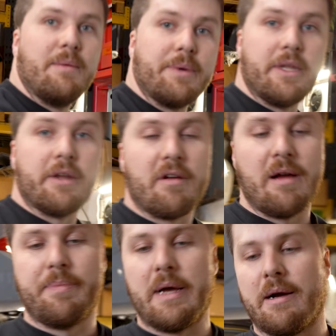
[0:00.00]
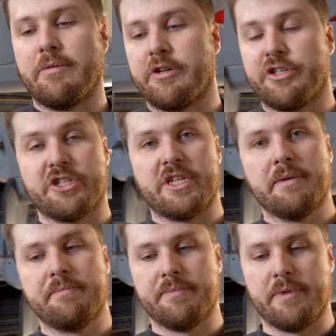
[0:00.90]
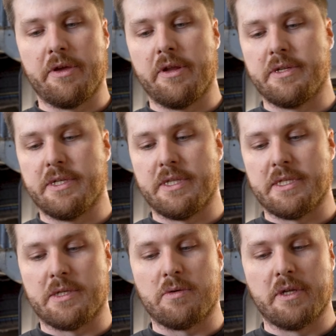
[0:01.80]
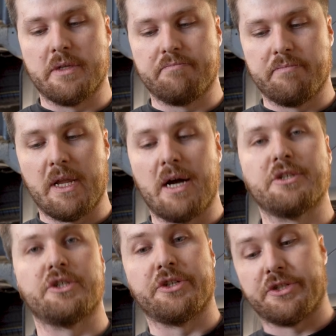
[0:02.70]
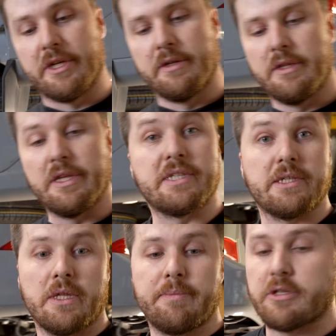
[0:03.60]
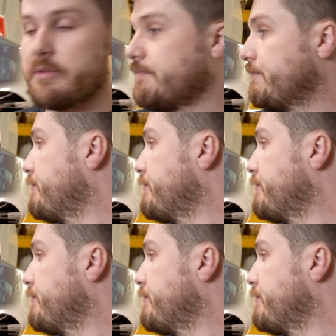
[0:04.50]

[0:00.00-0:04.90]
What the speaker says: and we're going to grab our adjuster. Now you notice this is quite a large adjuster. This sits on the bottom,